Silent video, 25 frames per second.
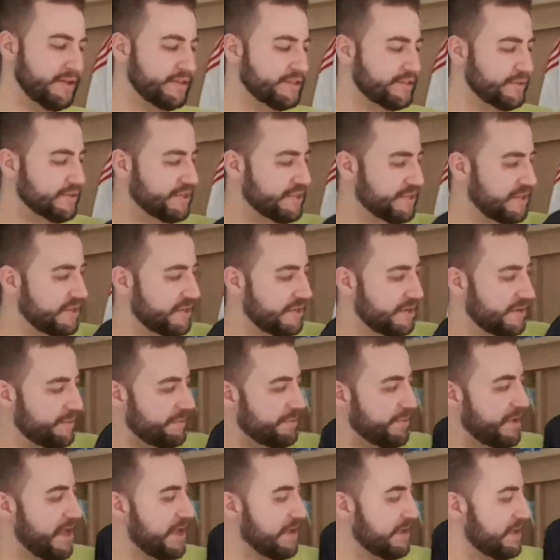So it's a
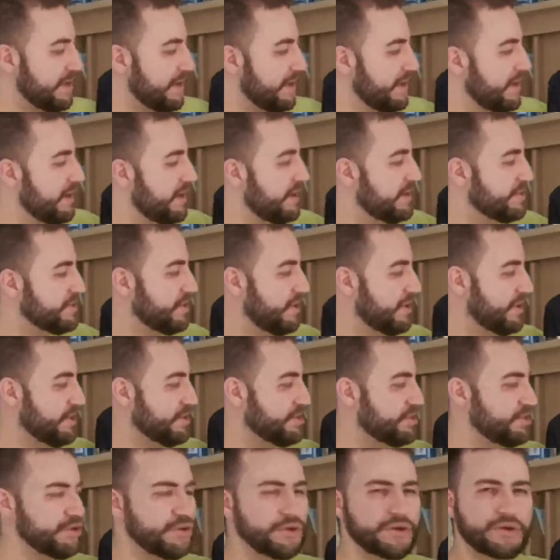black colour, it's got like
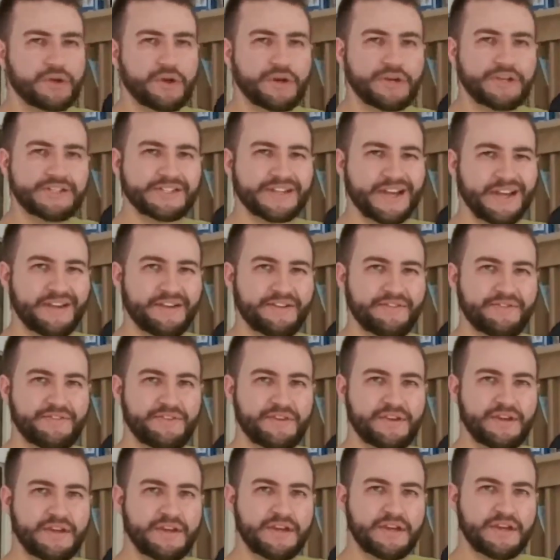a turquoise kind of
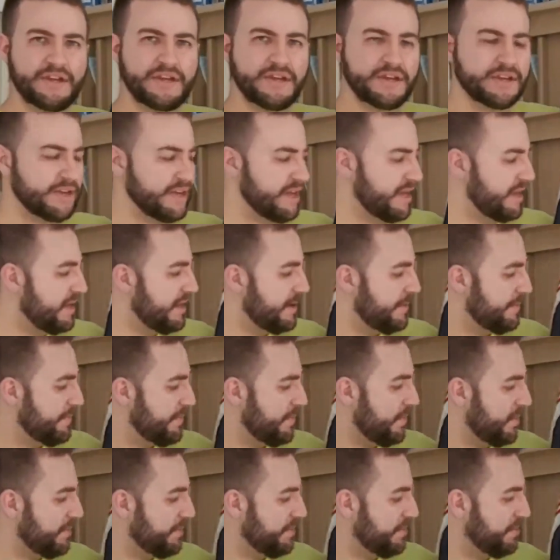colour
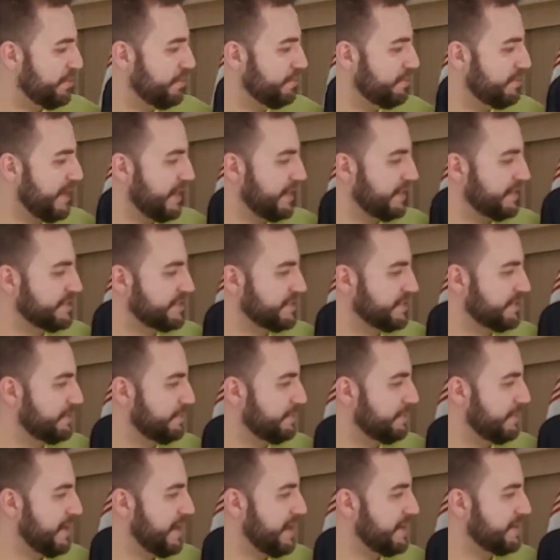on the New Balance on the
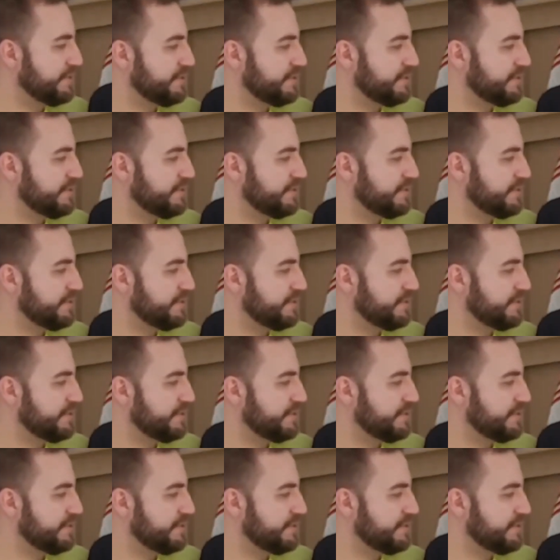badge.